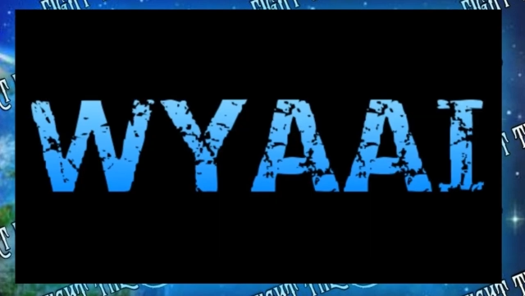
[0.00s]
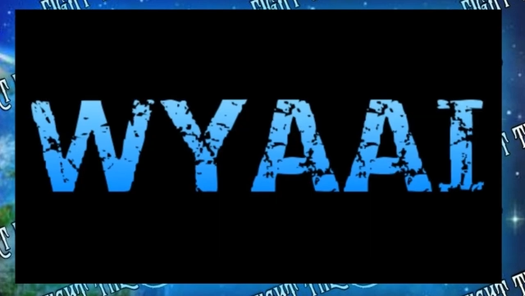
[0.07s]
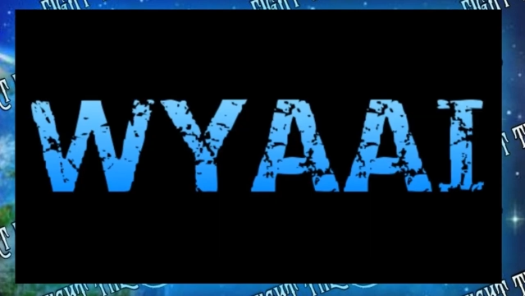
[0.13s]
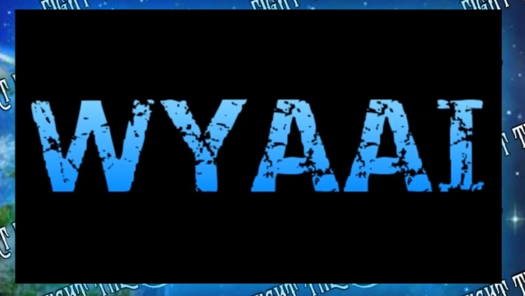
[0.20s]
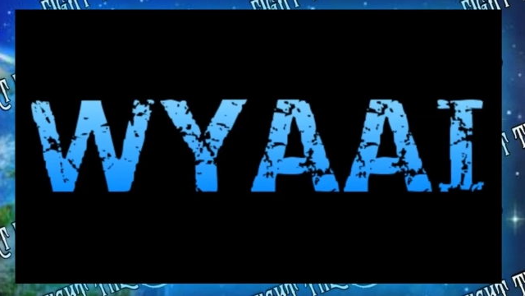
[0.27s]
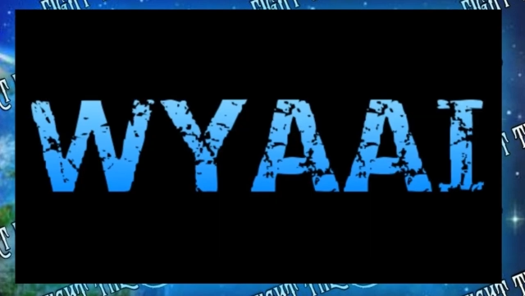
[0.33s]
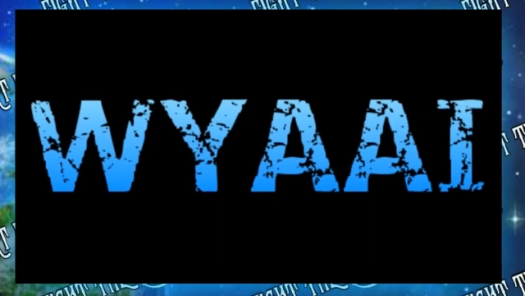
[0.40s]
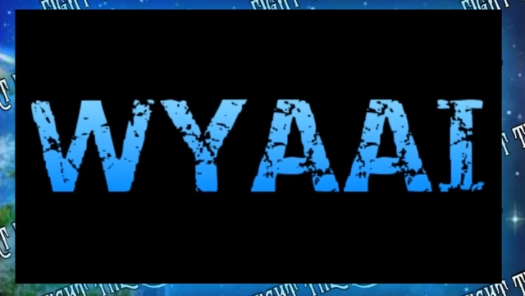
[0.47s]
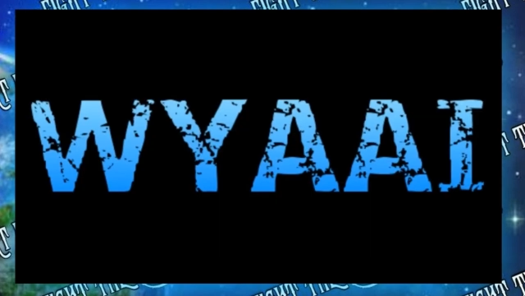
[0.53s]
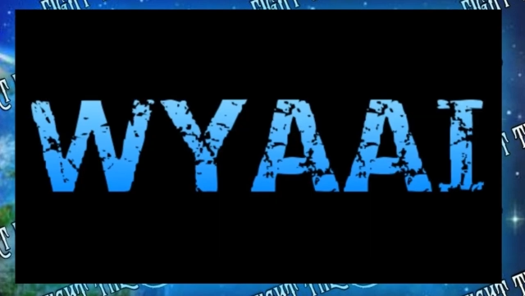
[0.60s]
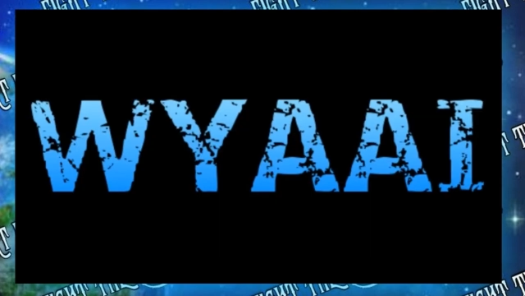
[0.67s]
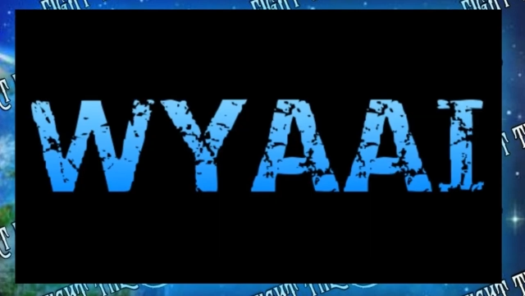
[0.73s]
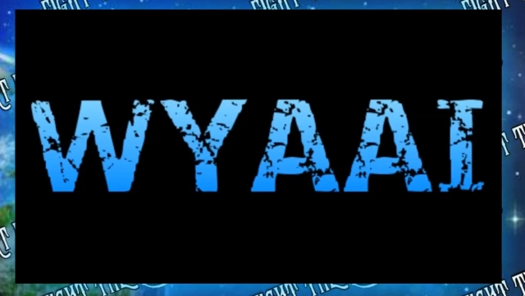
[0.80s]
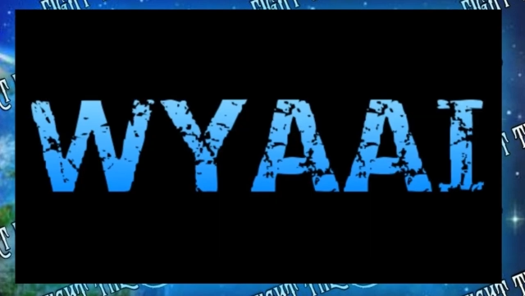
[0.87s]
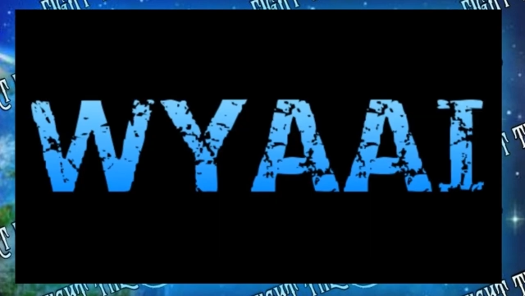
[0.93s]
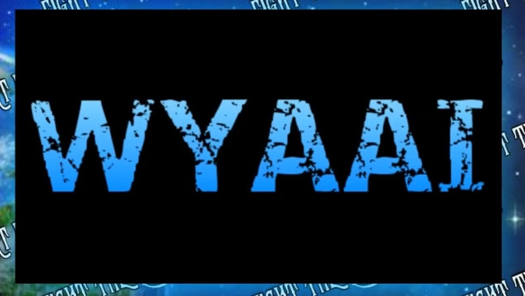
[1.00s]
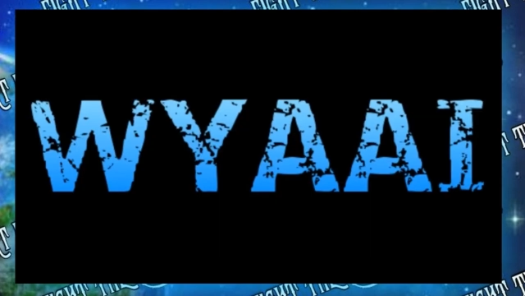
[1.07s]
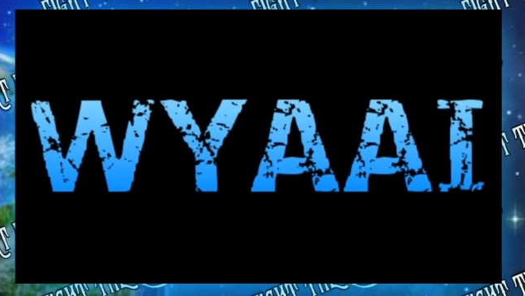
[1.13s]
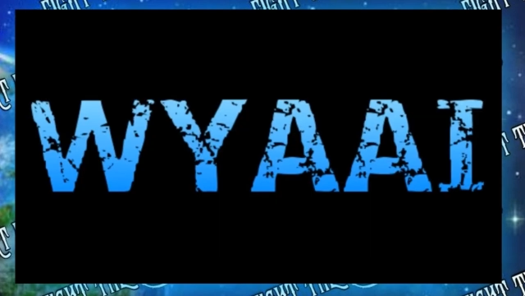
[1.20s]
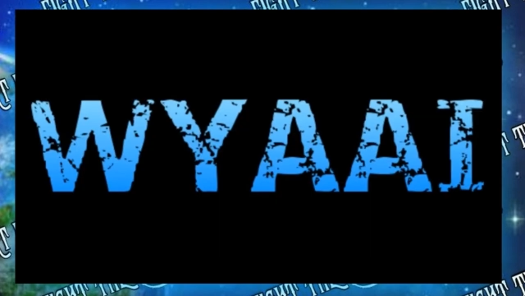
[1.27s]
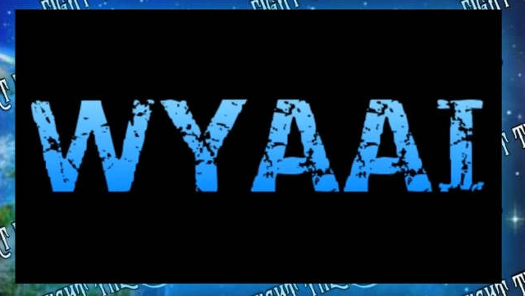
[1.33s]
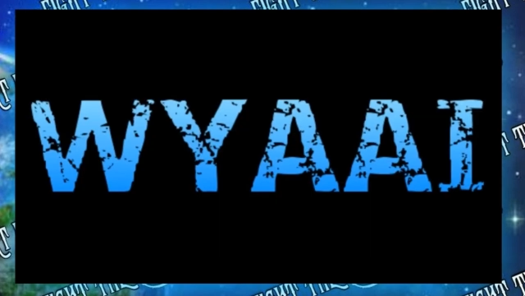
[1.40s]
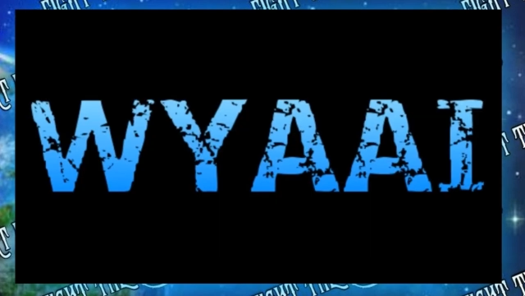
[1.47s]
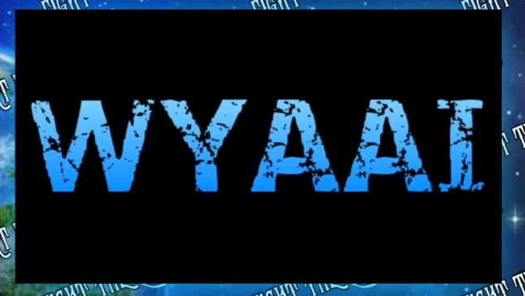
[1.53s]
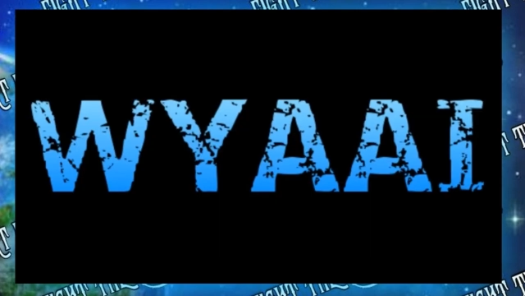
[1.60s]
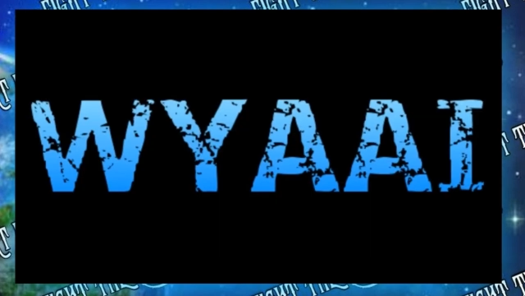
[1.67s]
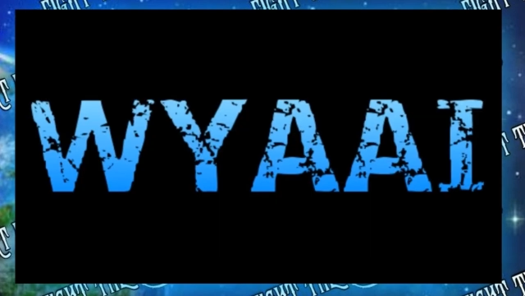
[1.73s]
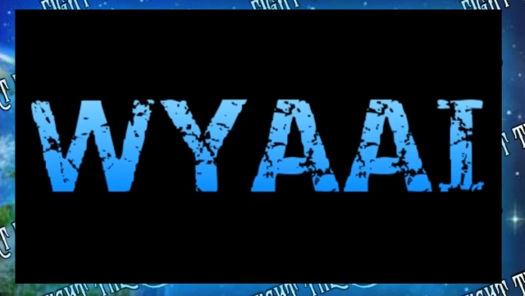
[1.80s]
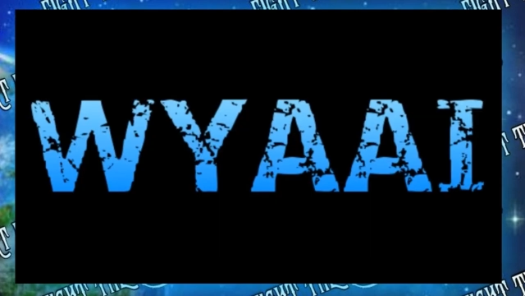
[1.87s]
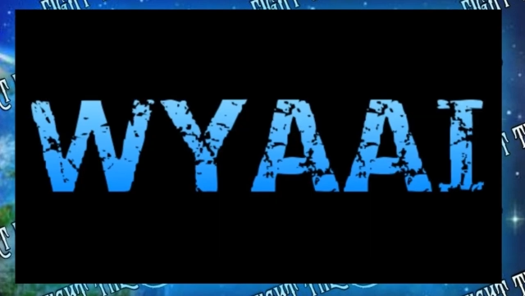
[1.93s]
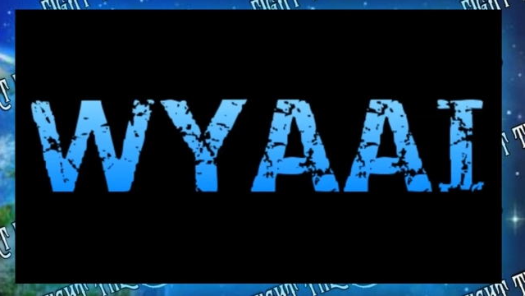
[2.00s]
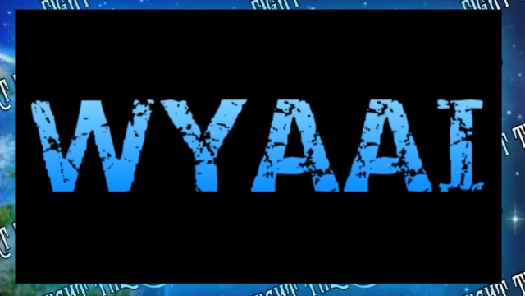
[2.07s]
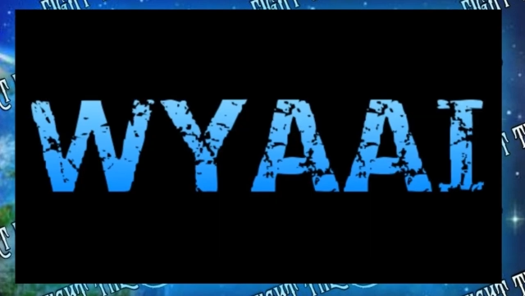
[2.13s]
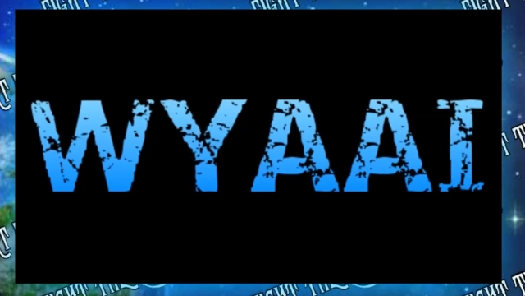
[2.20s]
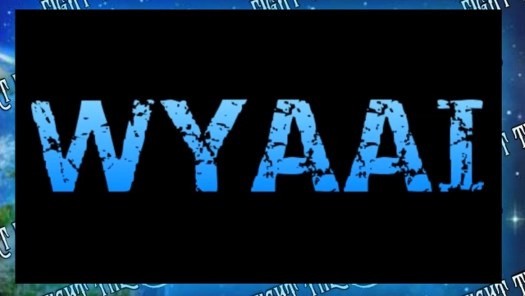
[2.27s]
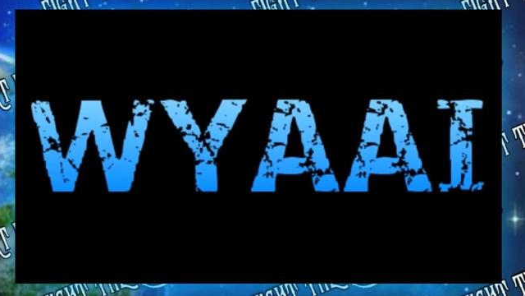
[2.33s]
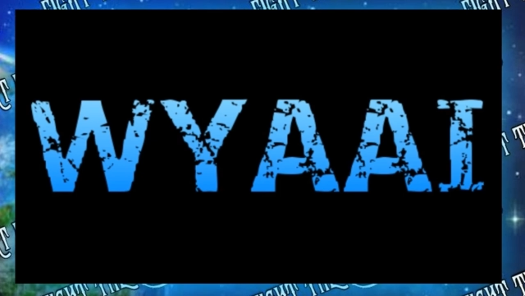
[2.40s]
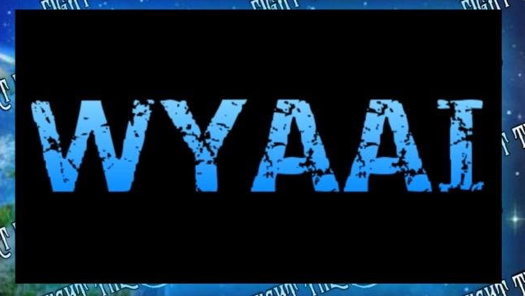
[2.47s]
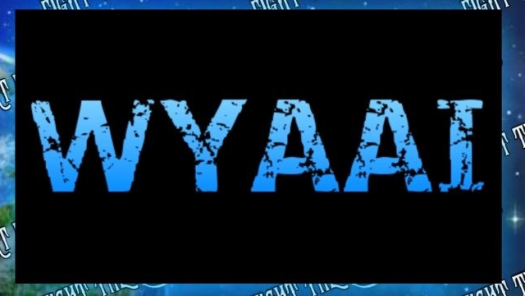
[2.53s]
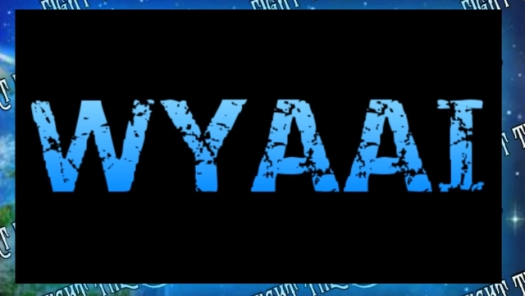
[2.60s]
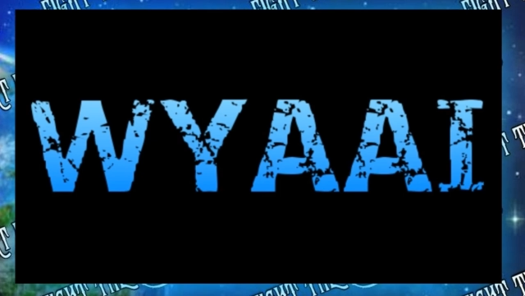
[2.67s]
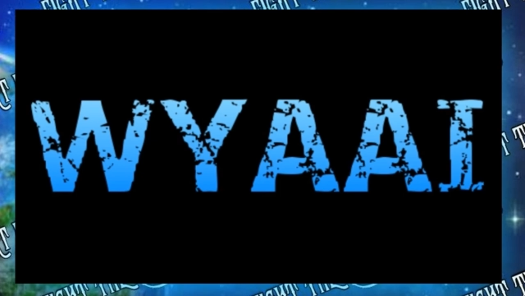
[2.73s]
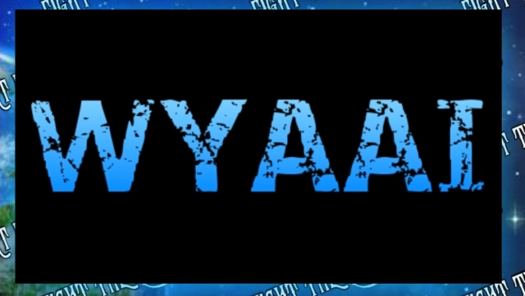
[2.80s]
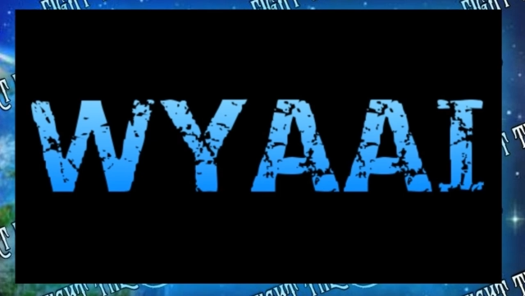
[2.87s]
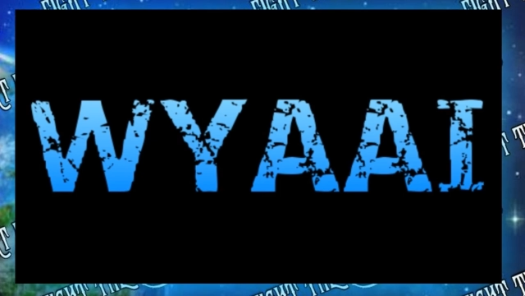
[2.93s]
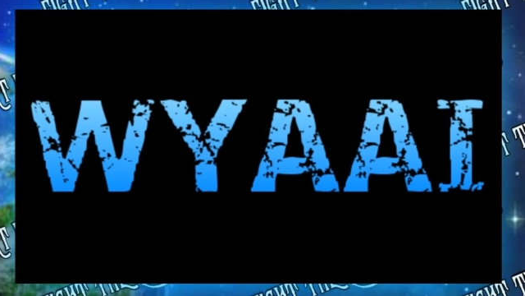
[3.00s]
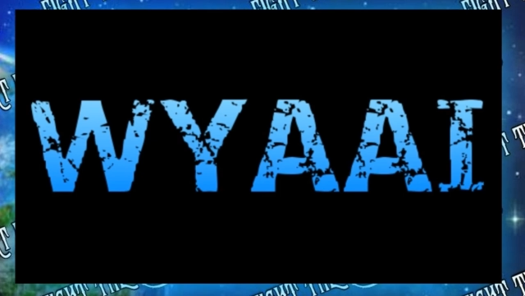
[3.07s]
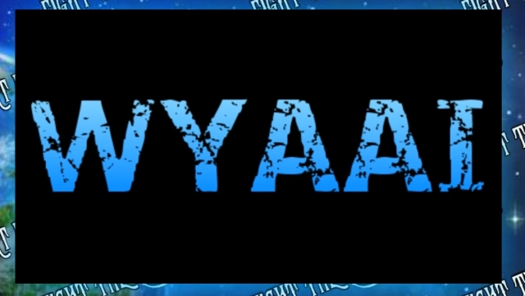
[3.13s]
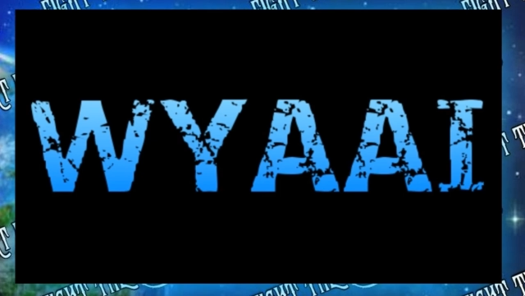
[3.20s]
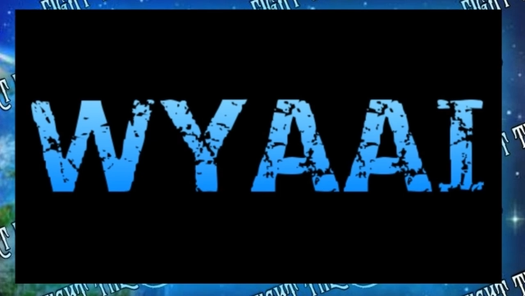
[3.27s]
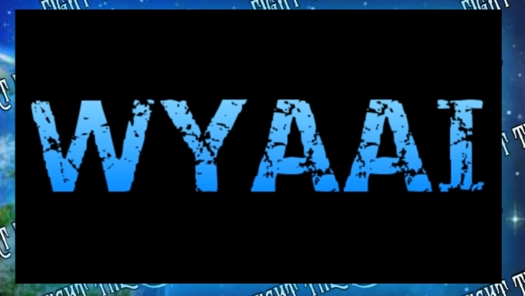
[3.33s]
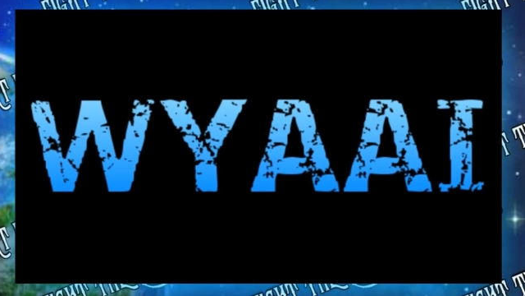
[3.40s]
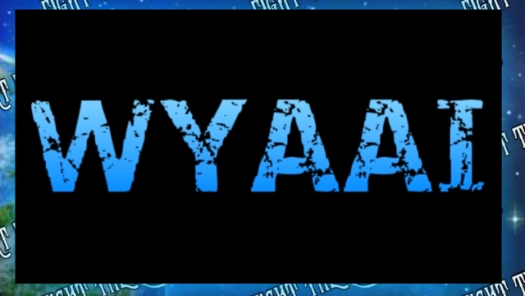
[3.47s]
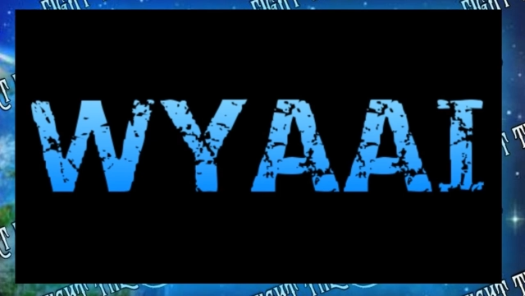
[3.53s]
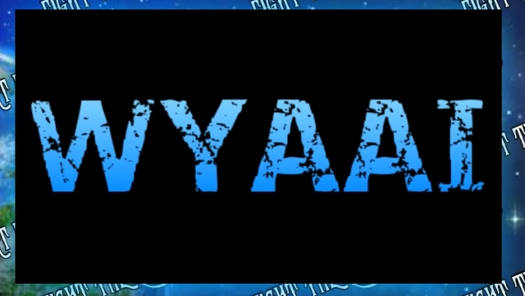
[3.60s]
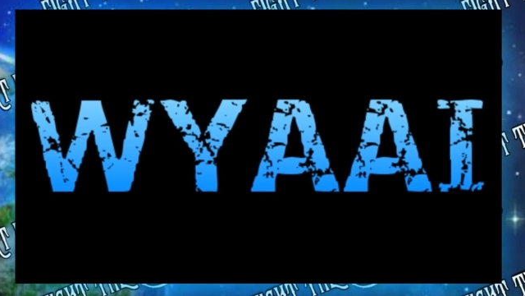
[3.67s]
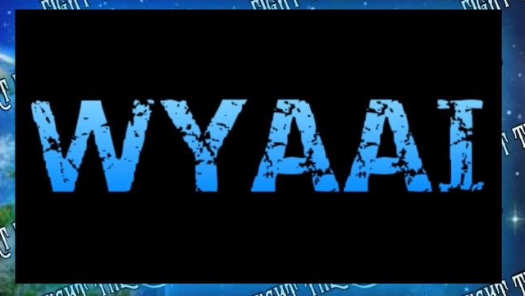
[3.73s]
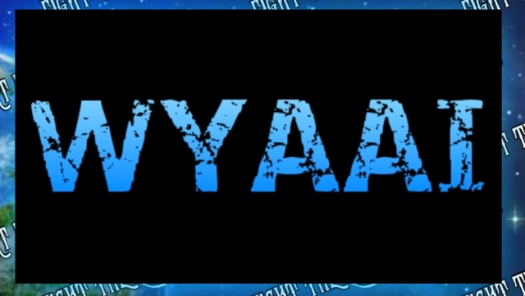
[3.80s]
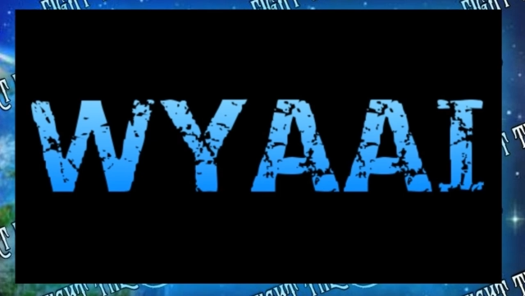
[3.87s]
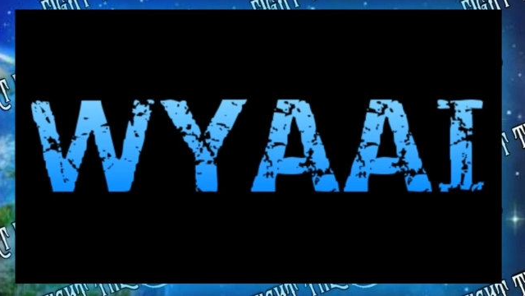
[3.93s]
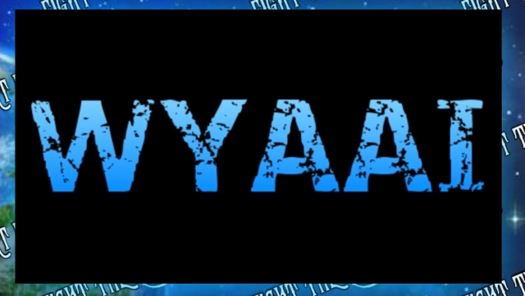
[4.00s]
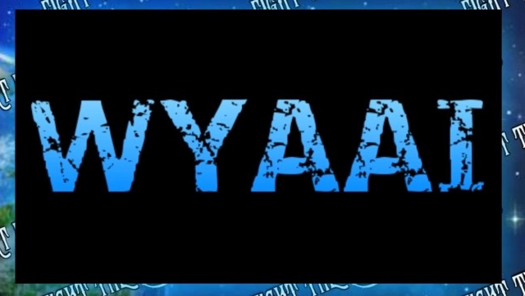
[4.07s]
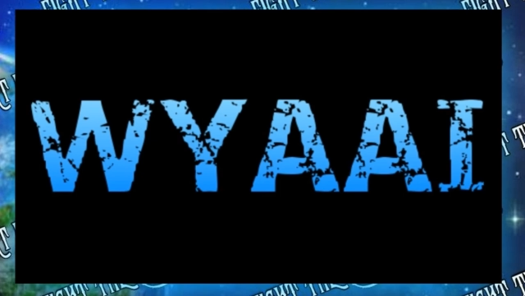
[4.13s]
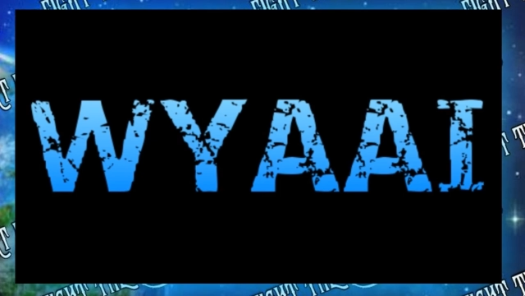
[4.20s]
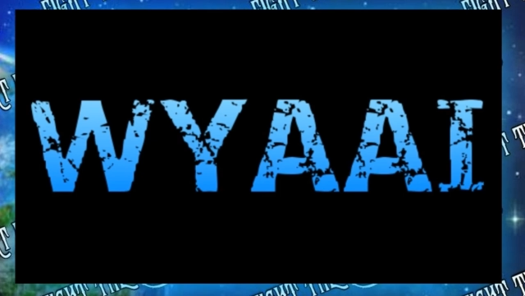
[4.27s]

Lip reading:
(no speaker visible)